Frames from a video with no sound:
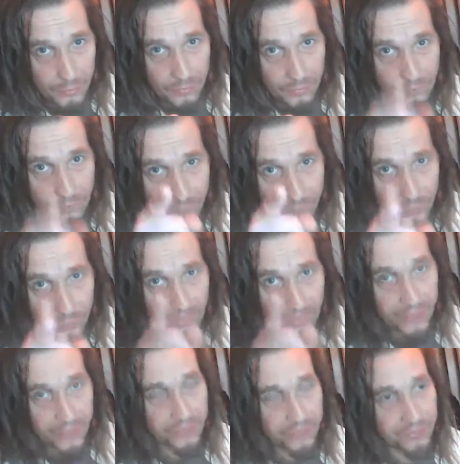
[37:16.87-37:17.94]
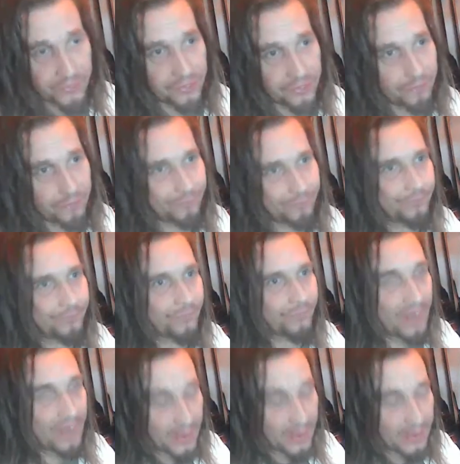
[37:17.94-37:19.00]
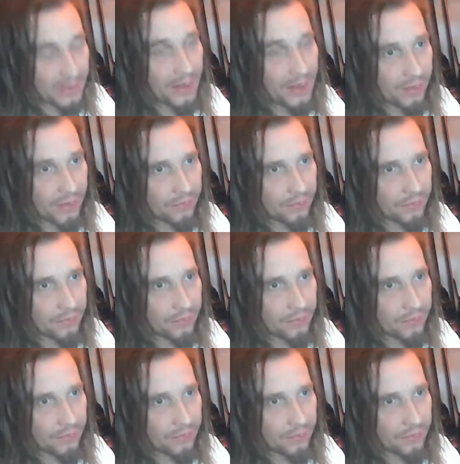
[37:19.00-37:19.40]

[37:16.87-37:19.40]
for your actions in the end.